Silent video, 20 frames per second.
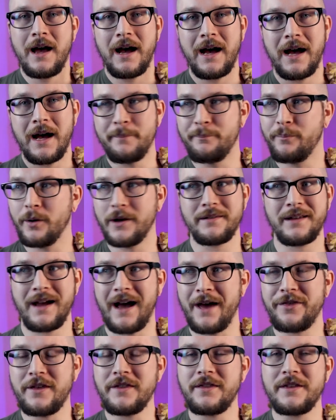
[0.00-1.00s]
But
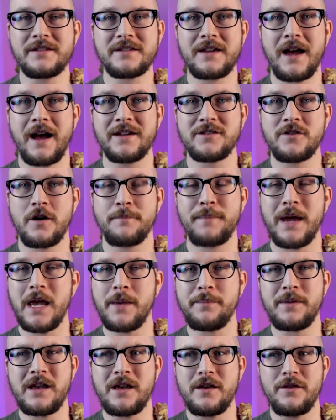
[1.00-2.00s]
I think these guys are
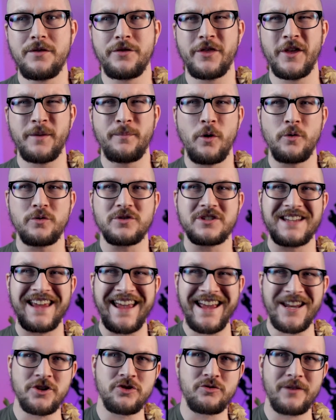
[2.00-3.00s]
maybe the most
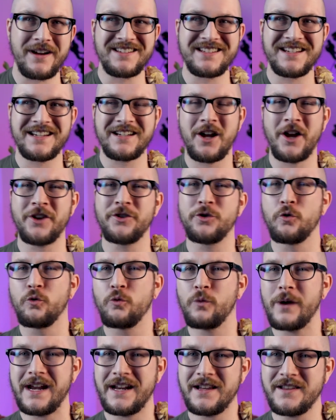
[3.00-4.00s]
interesting and
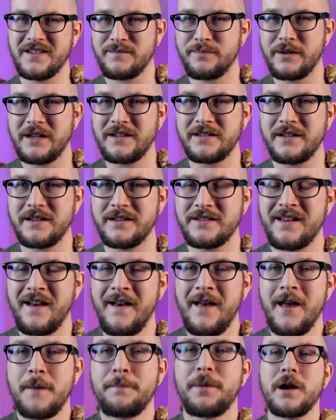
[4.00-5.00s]
underrated species,
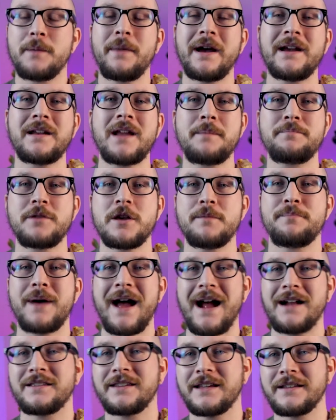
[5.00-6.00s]
but it might not be a
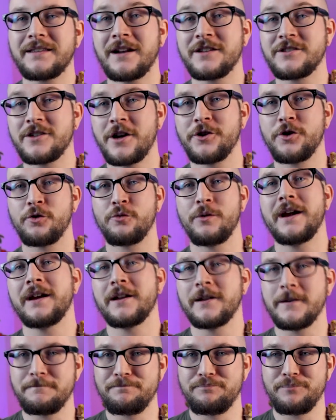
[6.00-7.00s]
bad thing that it's
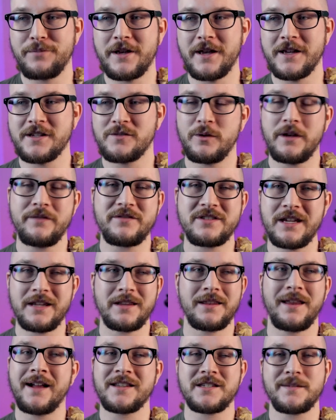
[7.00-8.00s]
underrated, because we've
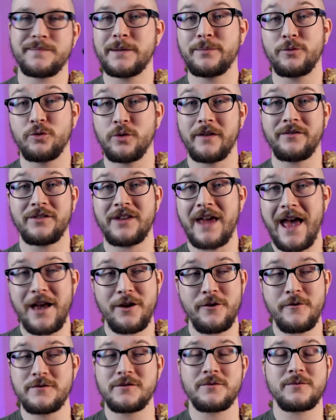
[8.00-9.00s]
seen lots of people who have
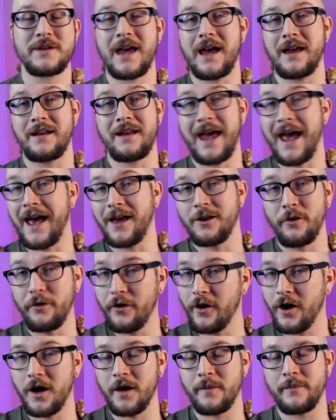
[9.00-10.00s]
tegus who can't handle
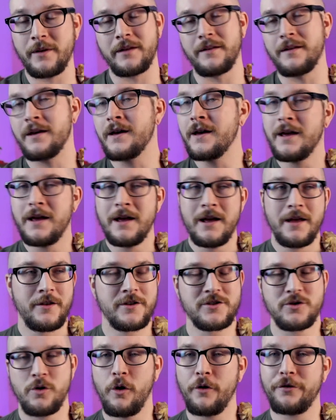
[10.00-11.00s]
them, and
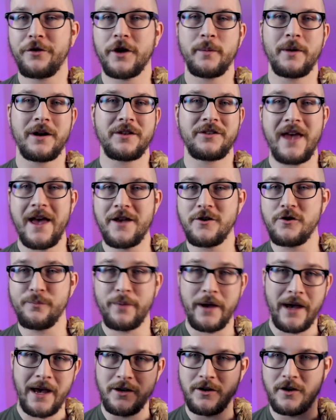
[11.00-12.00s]
there's a whole thing about a tegu
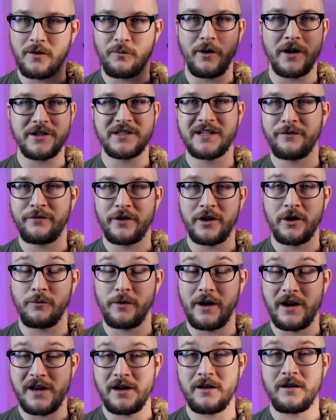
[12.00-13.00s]
ban. You can watch that video
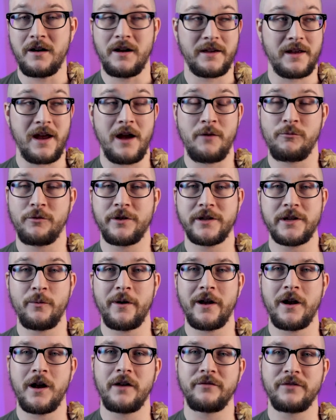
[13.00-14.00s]
right here. I really
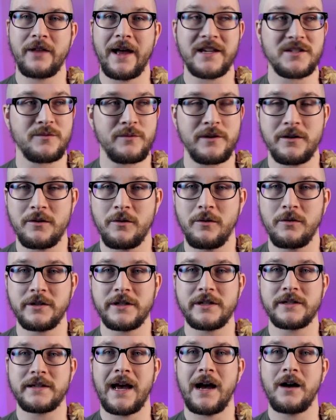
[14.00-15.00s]
went off last week.
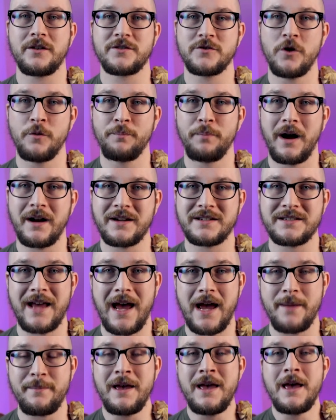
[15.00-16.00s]
Holy cow, soapbox
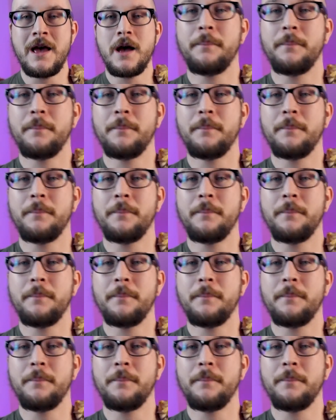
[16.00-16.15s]
time.